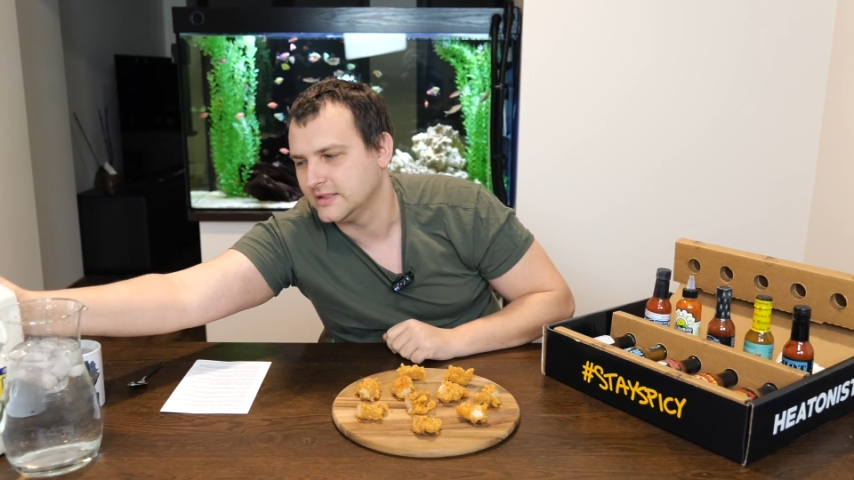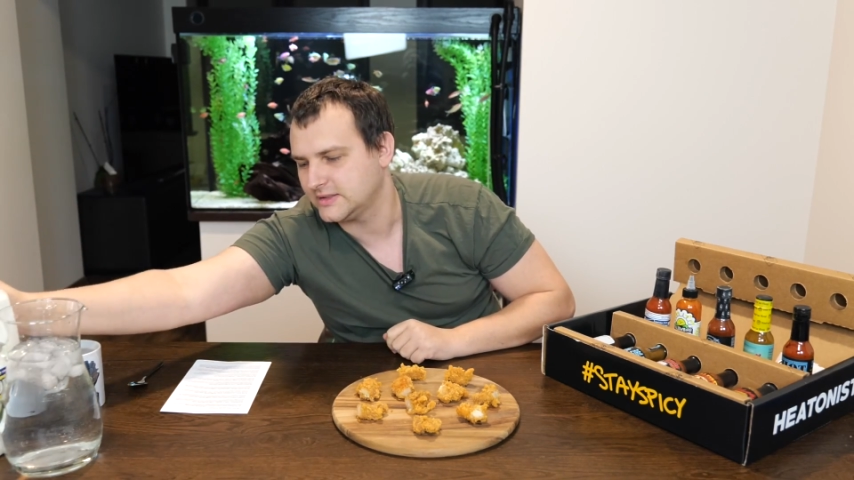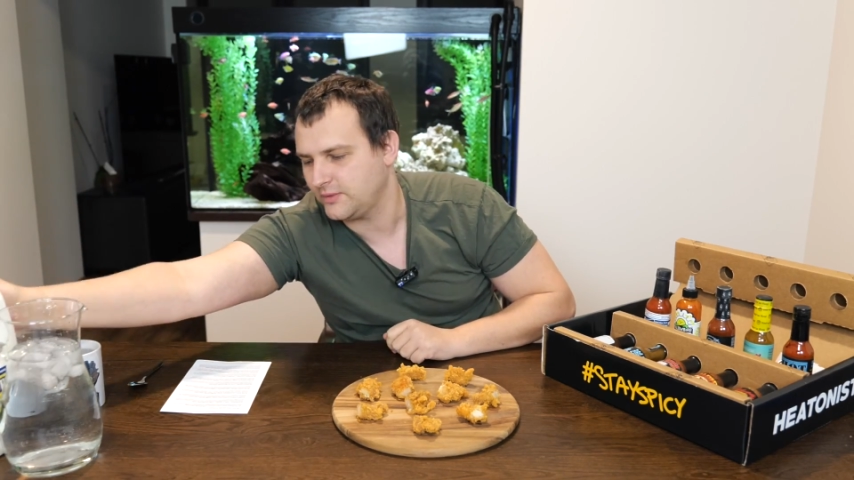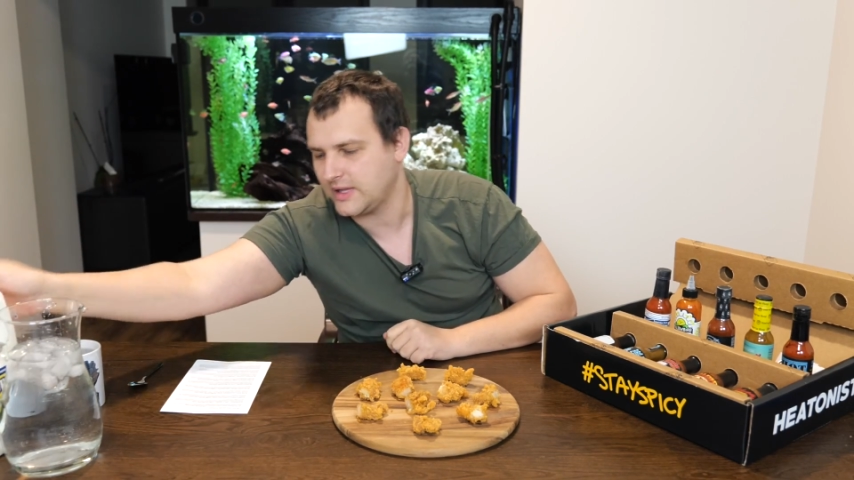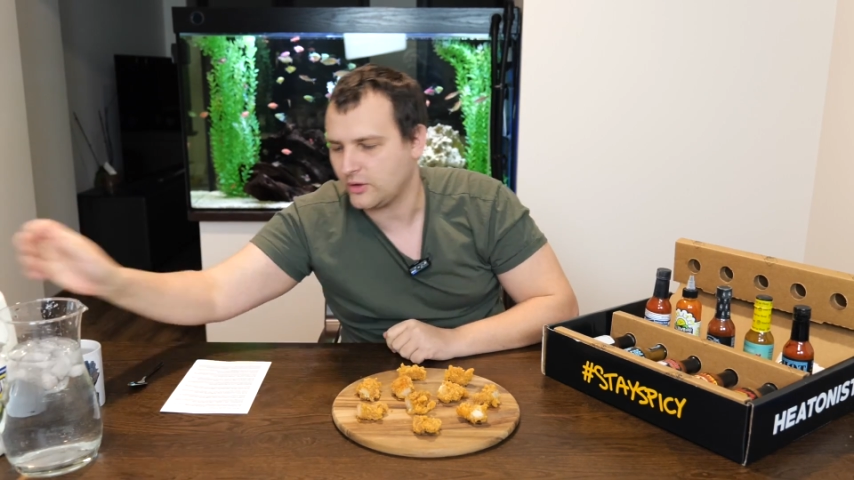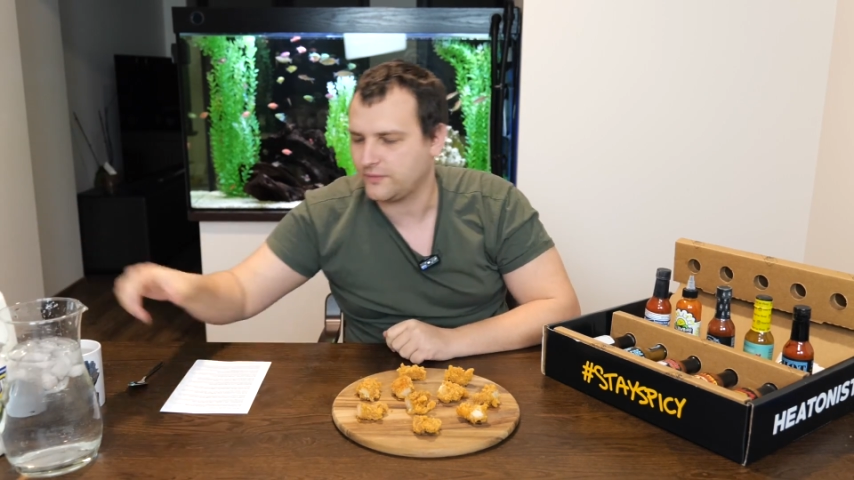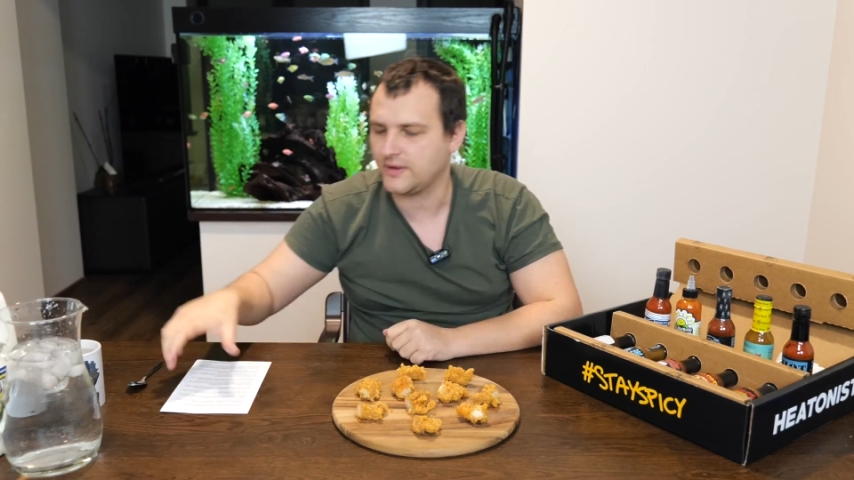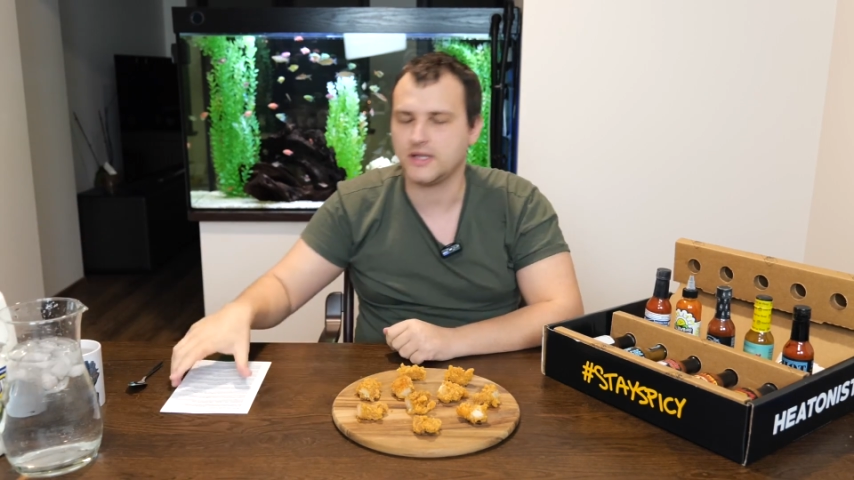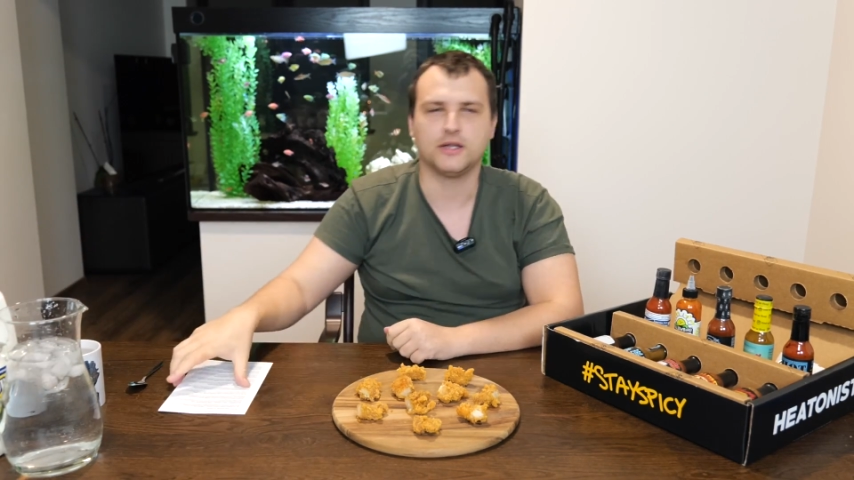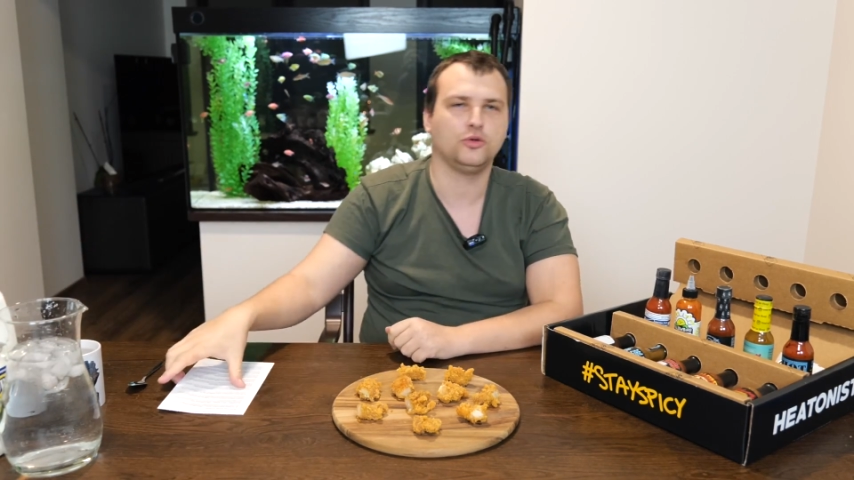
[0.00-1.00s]
So without
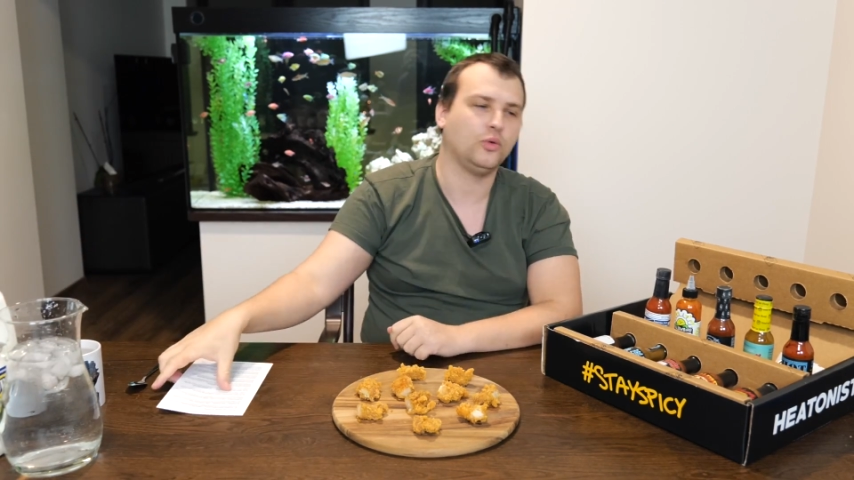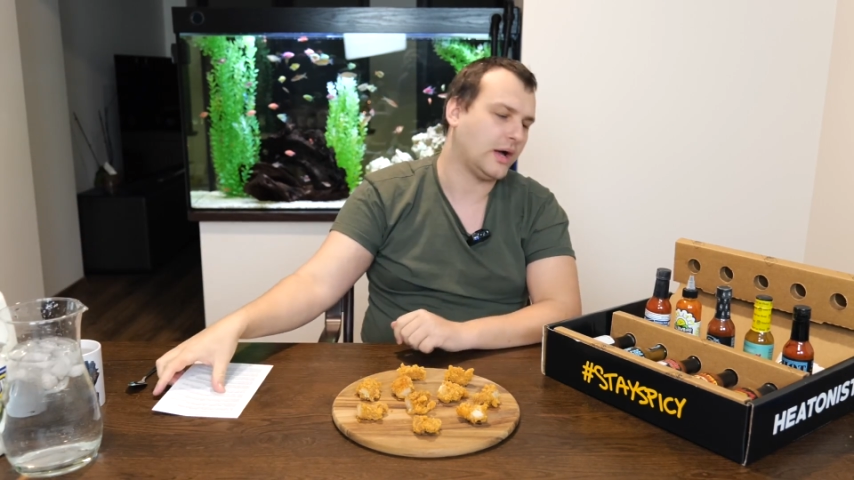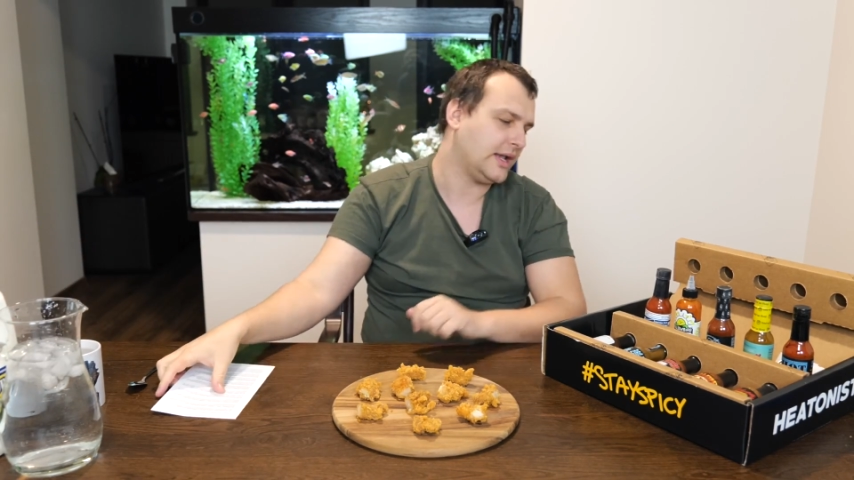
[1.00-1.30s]
further ado,